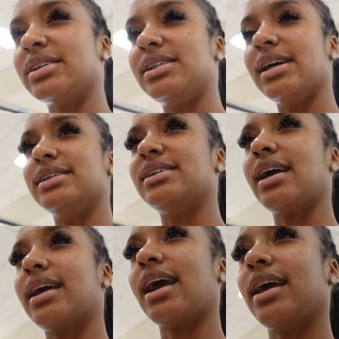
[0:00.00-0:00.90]

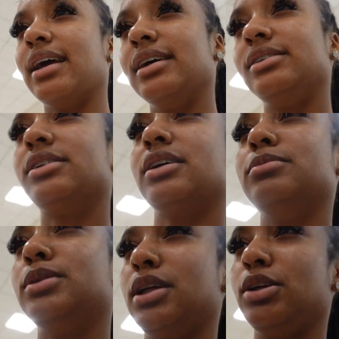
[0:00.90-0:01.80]
TSA KS
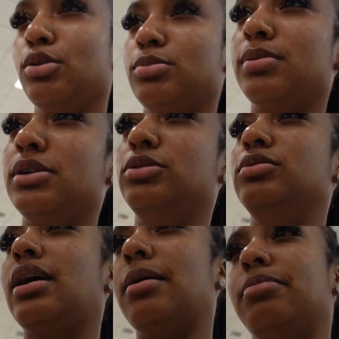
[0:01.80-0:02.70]
terms and use. Please
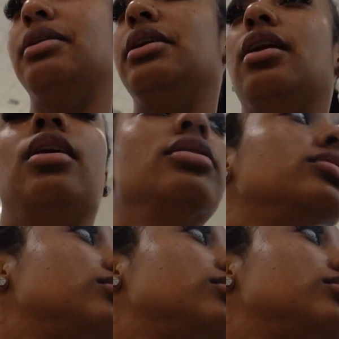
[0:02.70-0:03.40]
do not pet dog.